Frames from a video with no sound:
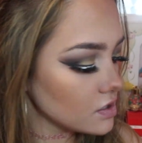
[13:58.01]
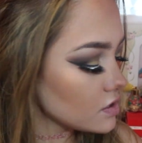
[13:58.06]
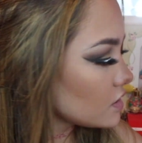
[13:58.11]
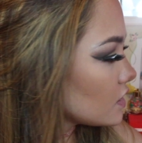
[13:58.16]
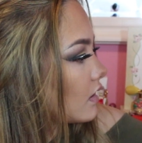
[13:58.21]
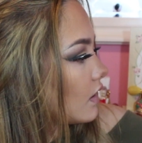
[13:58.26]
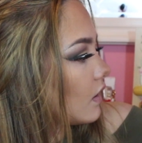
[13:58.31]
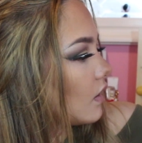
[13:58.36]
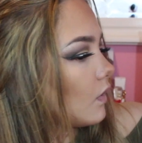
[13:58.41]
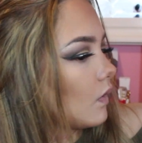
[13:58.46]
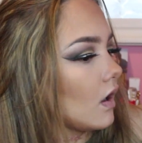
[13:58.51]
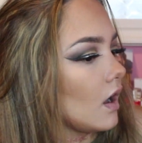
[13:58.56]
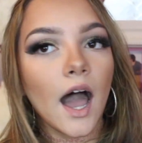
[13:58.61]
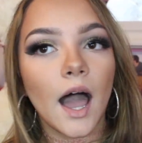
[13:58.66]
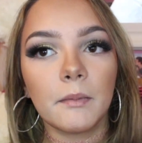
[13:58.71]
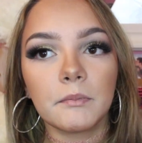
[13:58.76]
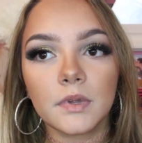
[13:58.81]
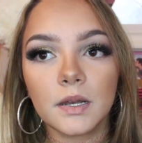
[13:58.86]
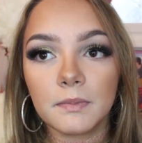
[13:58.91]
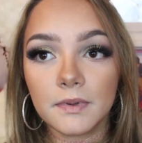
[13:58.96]
So
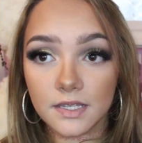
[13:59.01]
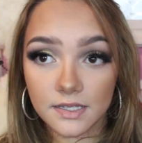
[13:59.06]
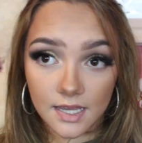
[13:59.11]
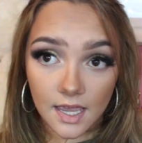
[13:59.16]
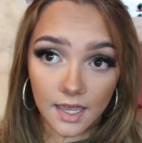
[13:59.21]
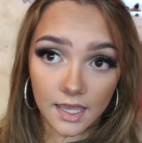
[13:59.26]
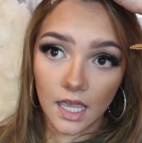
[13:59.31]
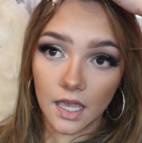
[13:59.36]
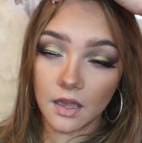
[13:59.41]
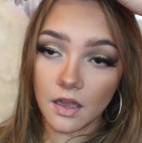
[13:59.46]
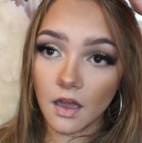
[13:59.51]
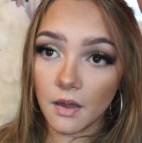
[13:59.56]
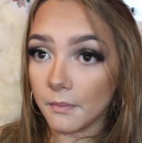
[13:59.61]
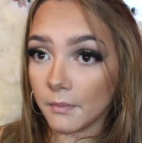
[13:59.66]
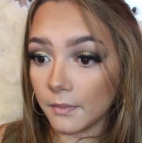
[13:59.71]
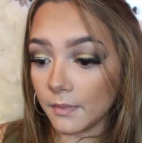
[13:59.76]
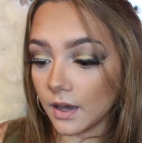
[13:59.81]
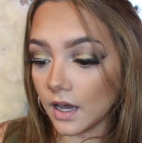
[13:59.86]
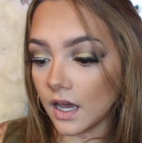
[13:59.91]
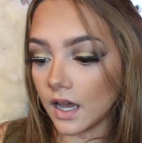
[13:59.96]
I'm going to be taking
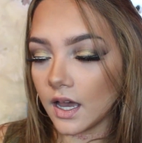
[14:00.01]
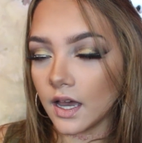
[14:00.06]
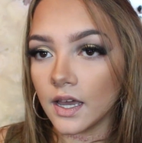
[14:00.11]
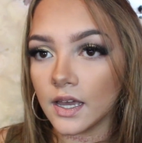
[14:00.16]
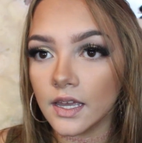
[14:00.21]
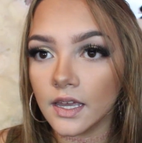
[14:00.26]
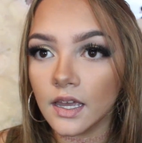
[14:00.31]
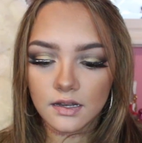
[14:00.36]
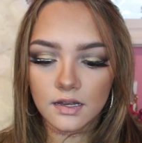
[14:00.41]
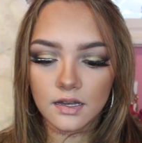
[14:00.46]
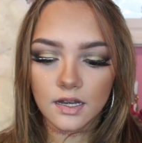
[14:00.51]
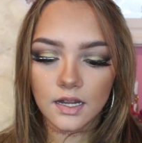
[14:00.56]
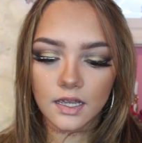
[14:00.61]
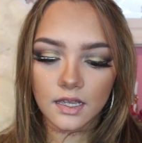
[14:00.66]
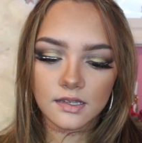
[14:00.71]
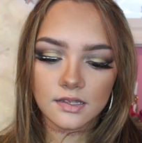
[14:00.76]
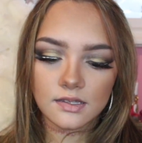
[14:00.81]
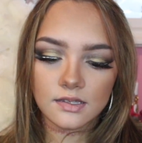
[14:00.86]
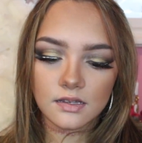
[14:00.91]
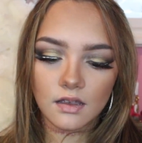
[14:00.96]
my
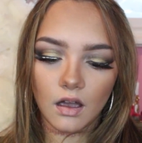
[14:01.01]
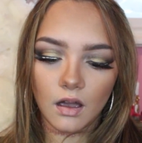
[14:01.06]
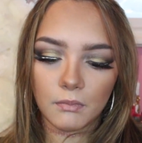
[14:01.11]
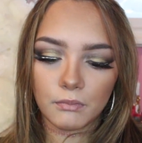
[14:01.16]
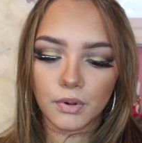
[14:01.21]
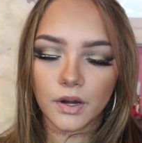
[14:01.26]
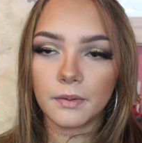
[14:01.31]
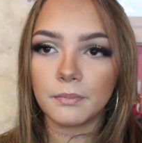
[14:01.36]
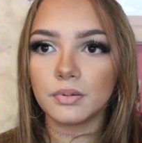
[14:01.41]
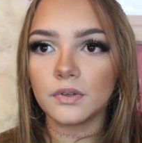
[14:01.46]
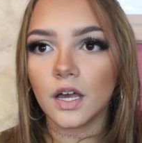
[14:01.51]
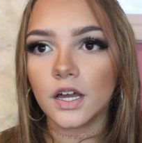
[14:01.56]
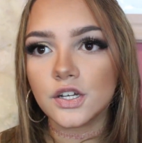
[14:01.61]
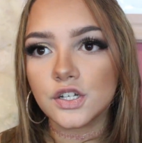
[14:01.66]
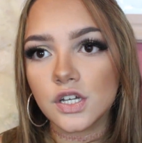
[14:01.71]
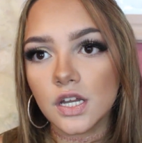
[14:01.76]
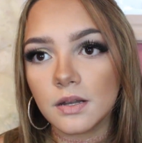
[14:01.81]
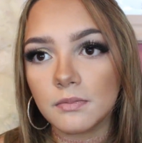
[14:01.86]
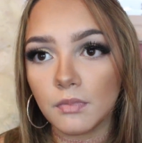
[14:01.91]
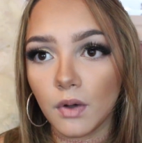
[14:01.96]
NYX Ombre
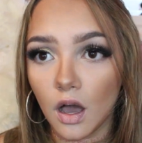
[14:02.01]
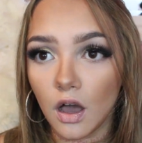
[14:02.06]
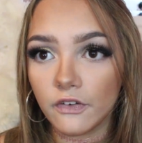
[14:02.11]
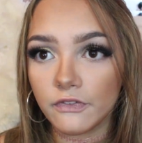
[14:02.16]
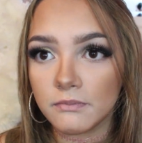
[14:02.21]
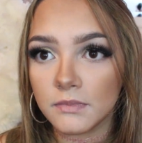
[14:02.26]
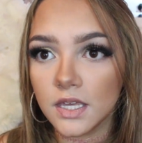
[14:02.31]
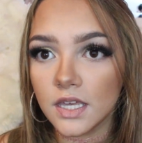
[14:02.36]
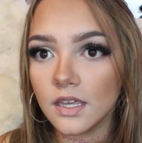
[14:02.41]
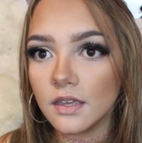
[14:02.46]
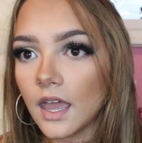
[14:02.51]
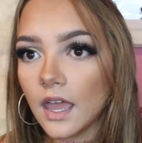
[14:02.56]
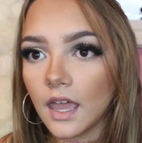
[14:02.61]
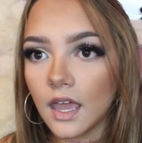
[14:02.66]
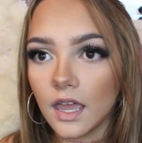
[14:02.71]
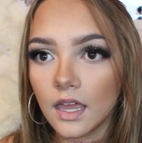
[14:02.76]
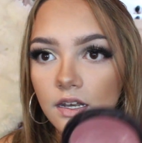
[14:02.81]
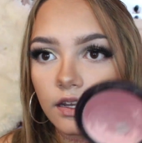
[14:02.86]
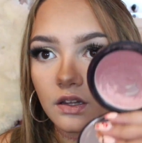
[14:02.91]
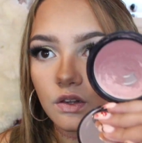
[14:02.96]
blush in Mauve Me
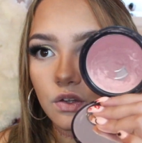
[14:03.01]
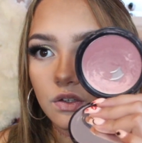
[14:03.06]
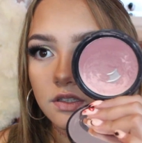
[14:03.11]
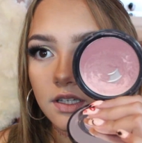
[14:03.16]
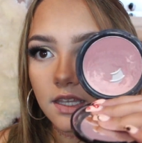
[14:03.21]
and it looks